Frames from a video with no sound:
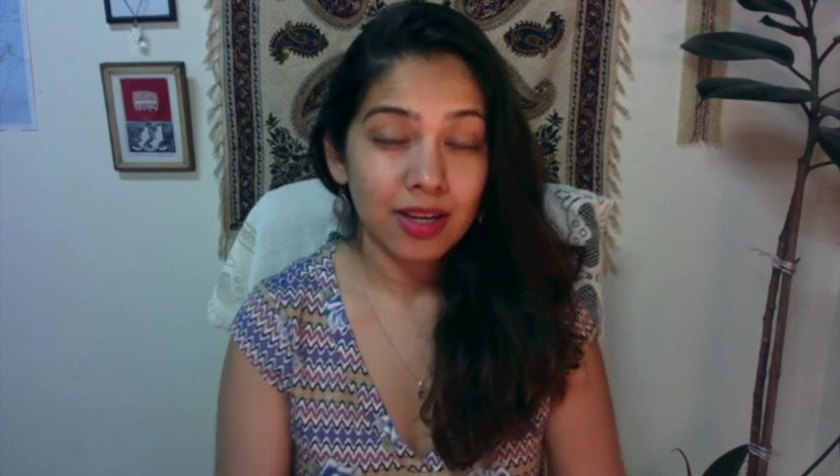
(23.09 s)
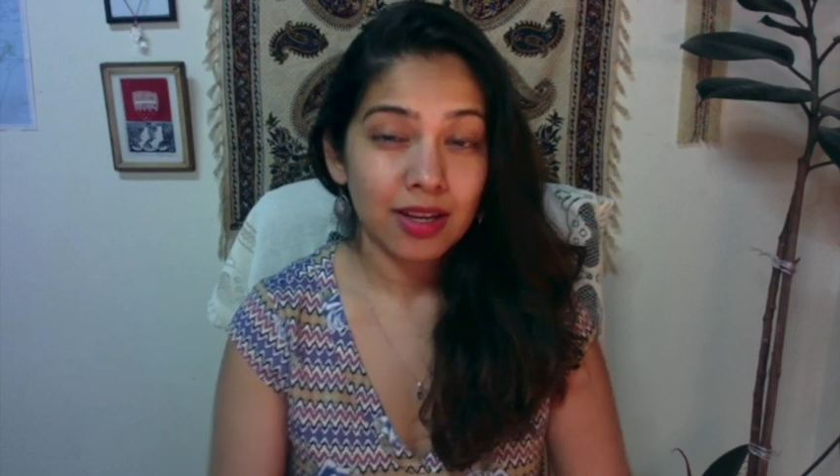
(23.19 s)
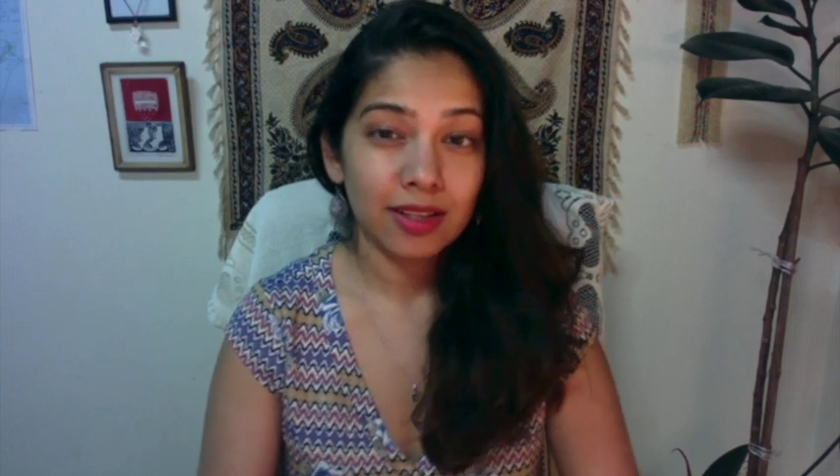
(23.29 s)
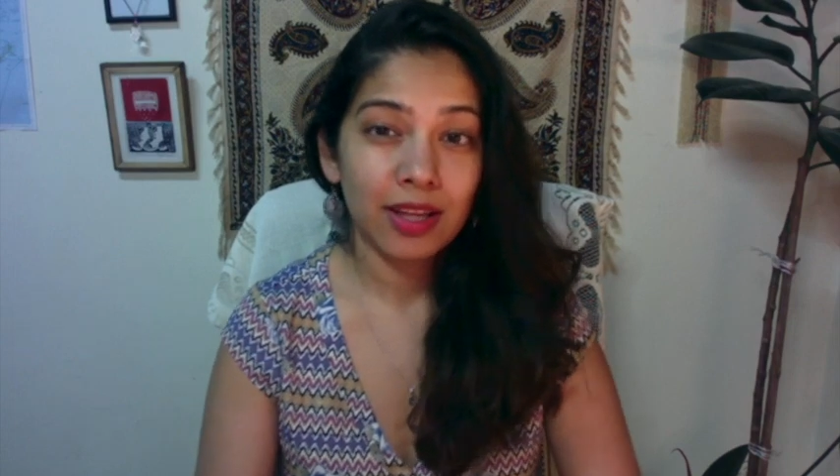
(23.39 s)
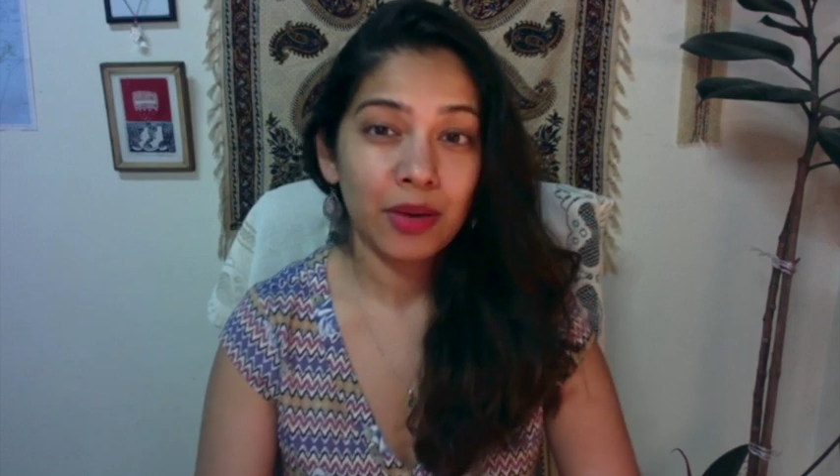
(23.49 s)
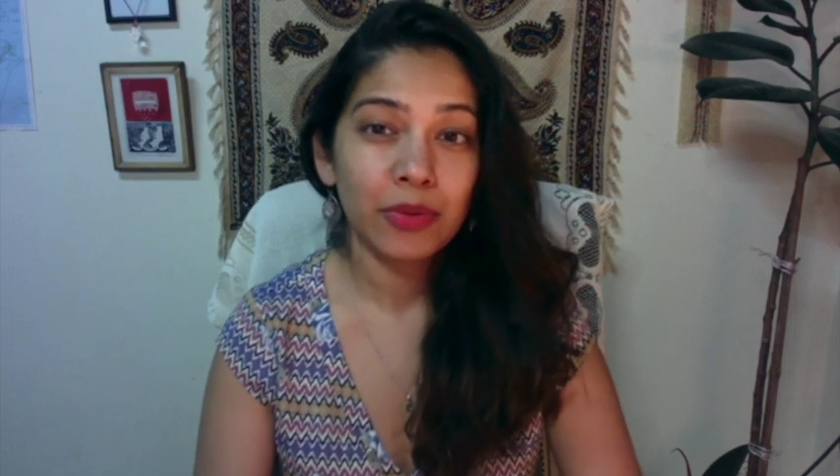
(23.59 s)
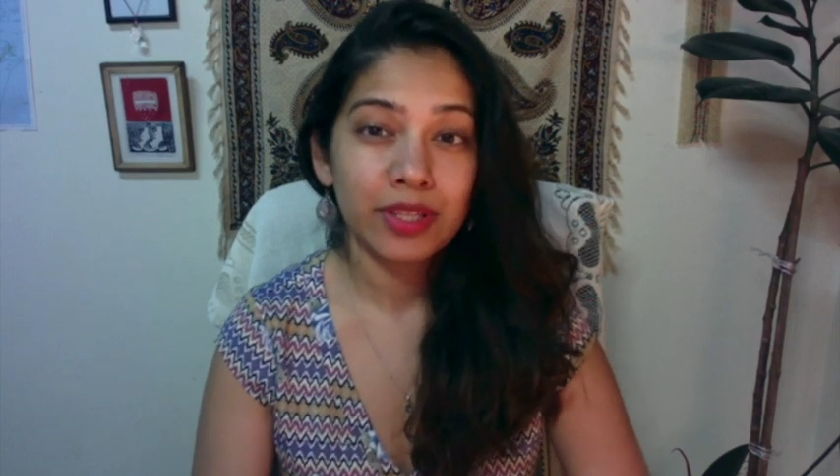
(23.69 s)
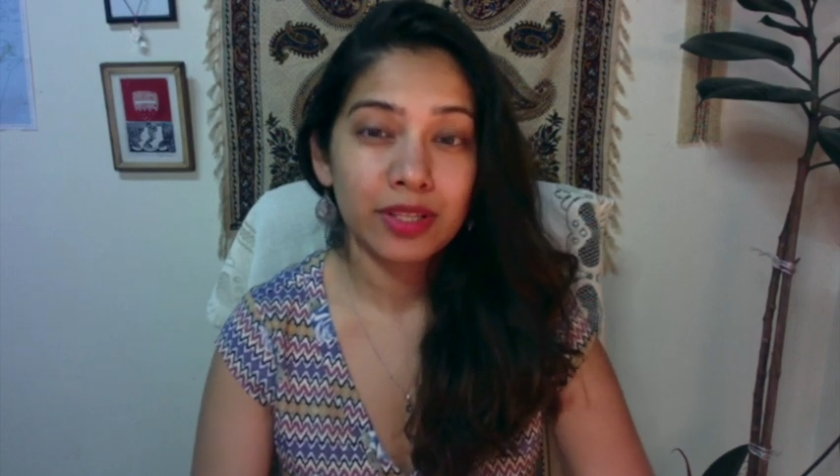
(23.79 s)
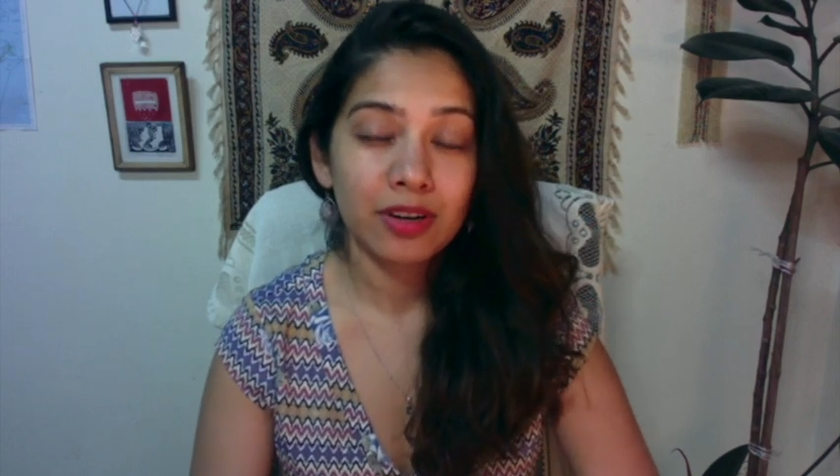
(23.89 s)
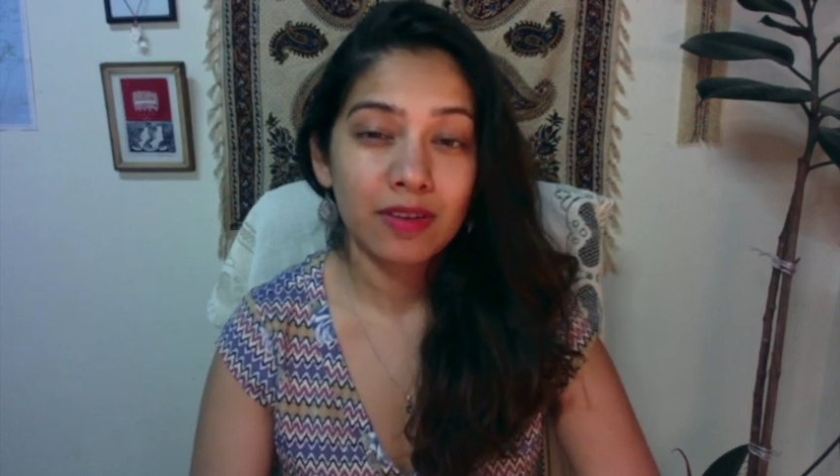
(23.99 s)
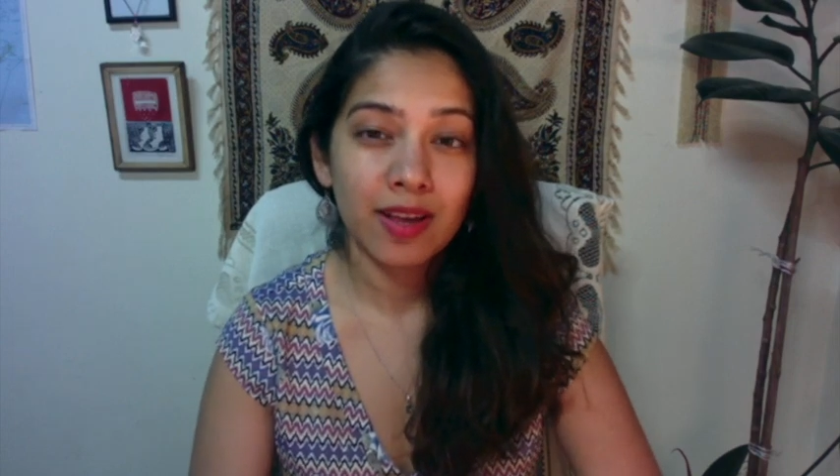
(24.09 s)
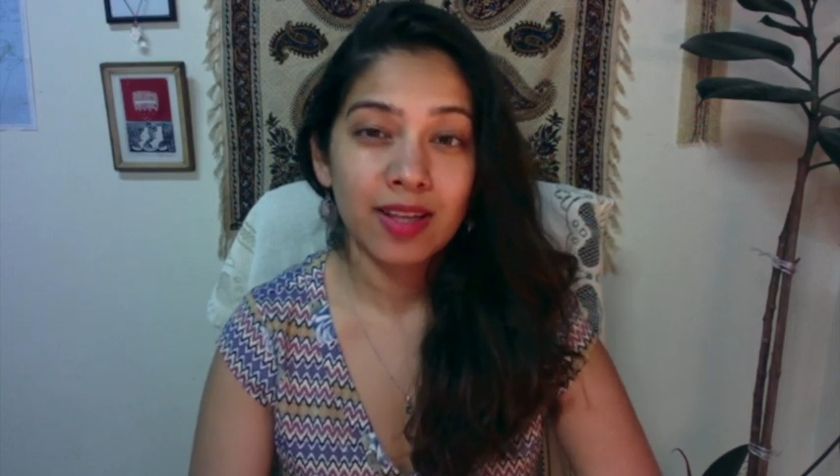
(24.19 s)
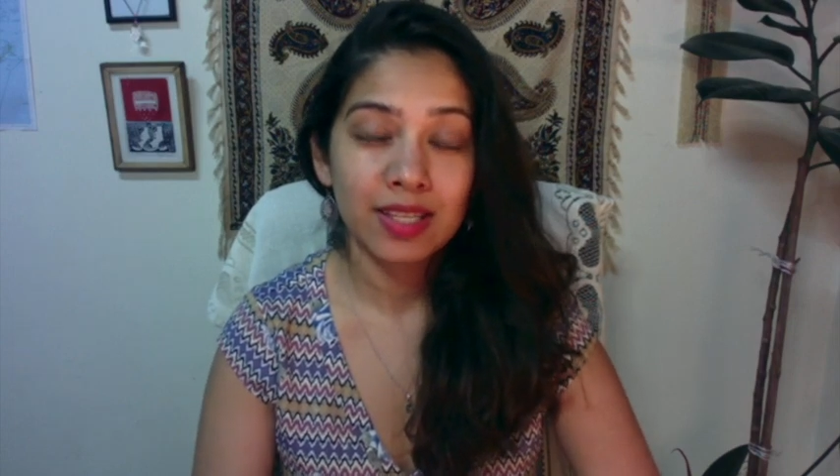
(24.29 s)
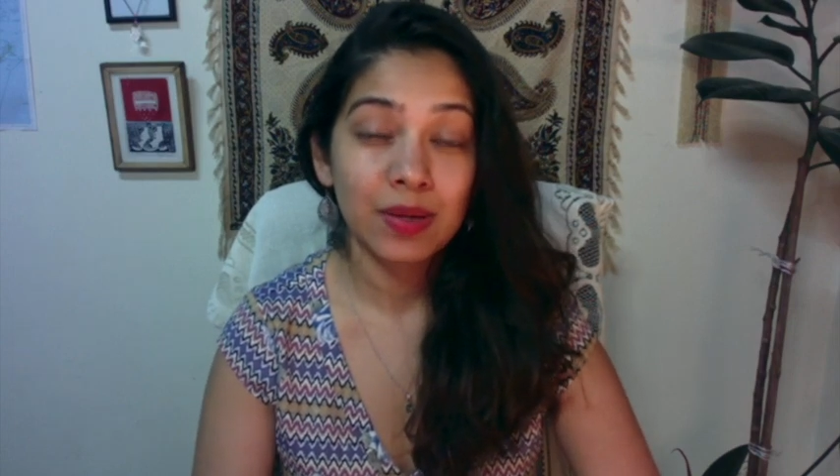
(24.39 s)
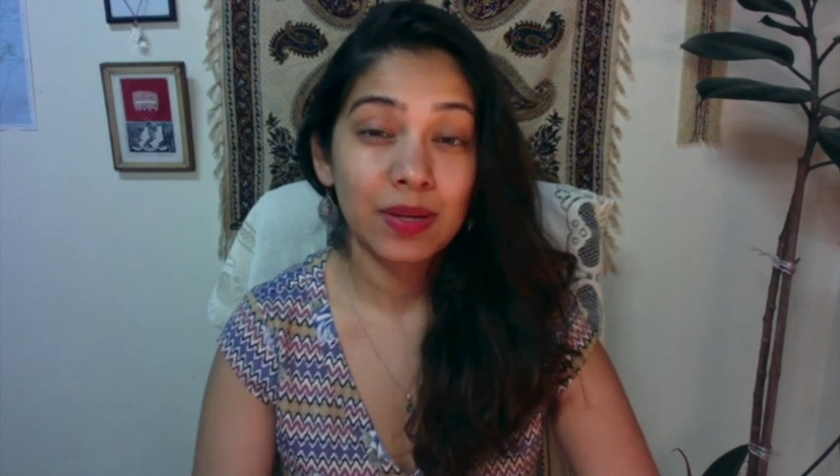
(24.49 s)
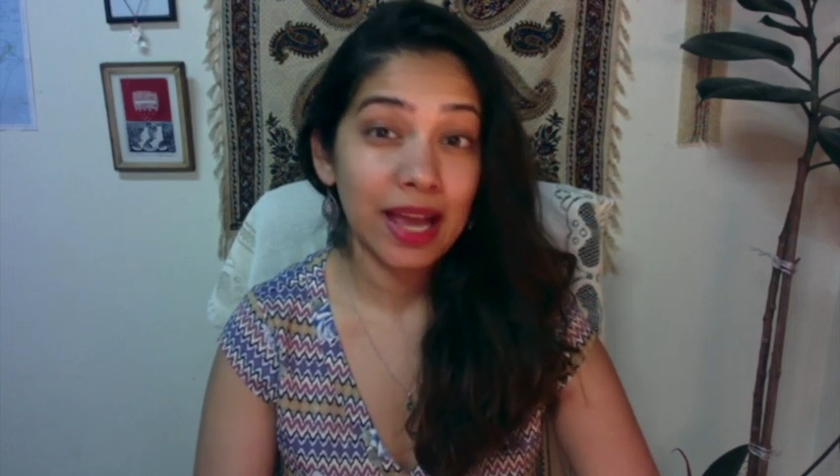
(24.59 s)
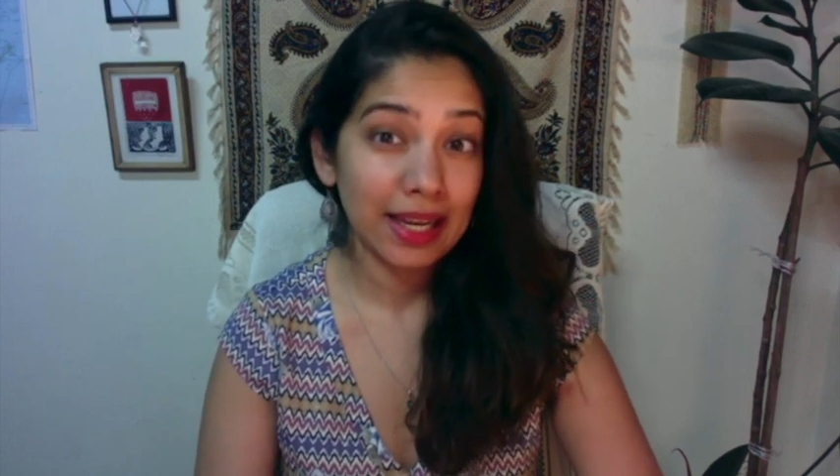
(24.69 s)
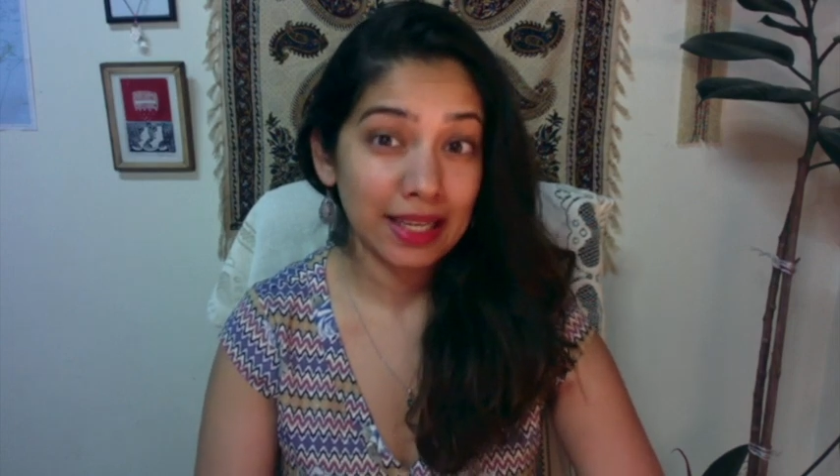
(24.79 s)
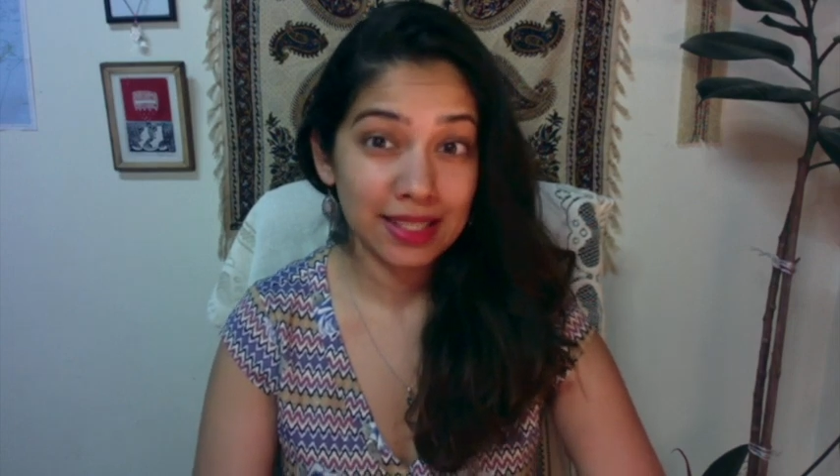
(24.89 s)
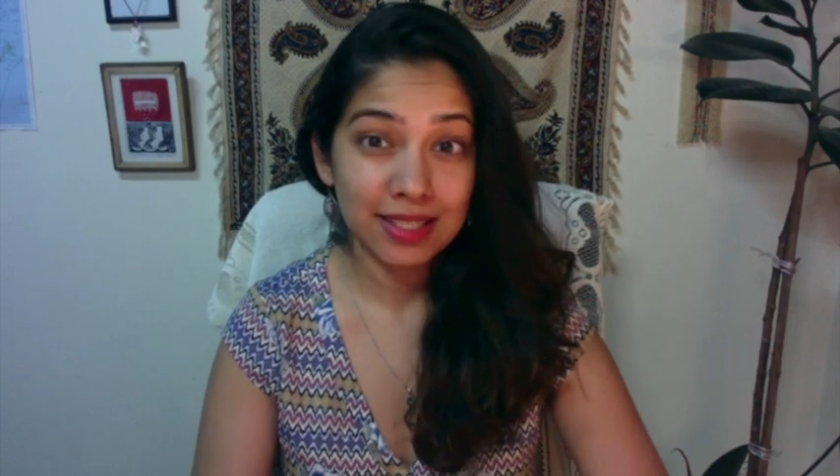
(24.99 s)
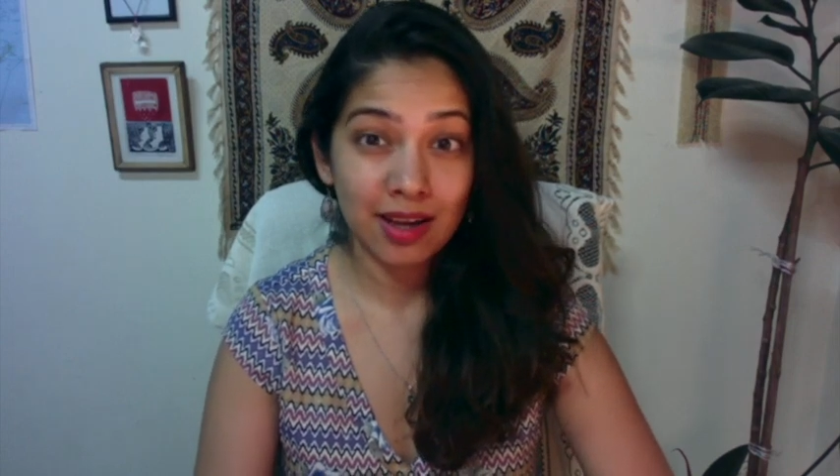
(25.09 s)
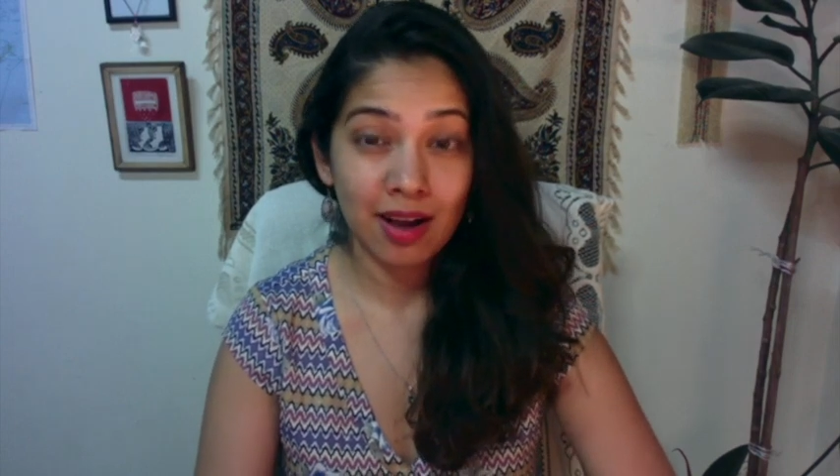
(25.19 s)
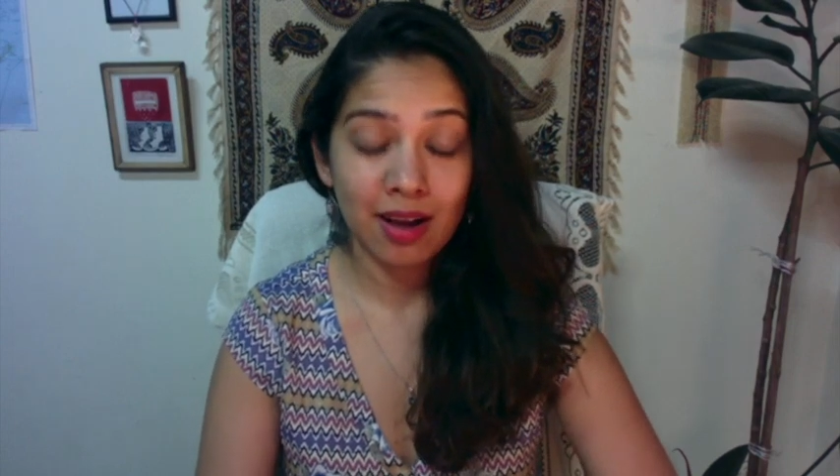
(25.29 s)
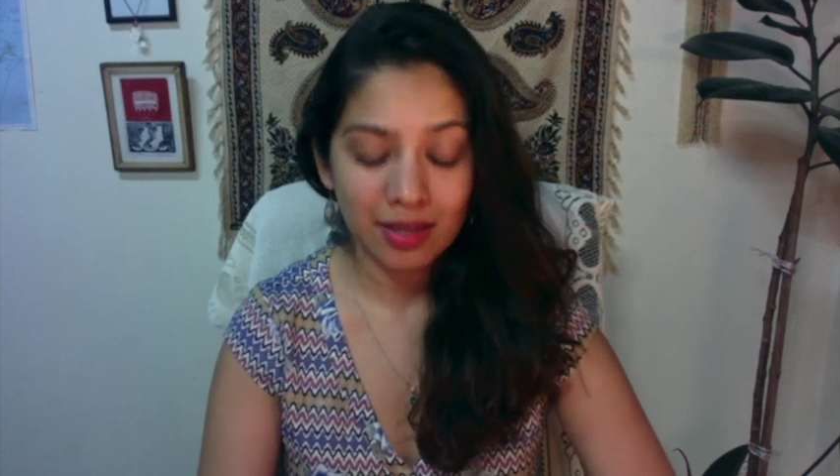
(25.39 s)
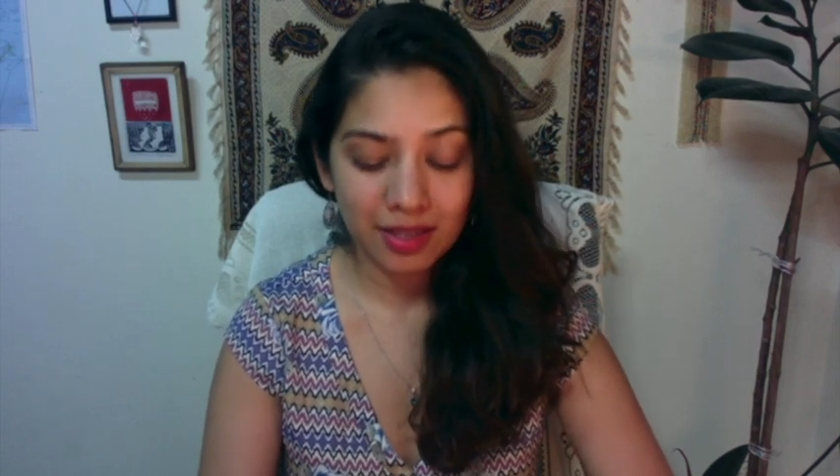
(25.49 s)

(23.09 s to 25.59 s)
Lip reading: that would serve as your catalyst card,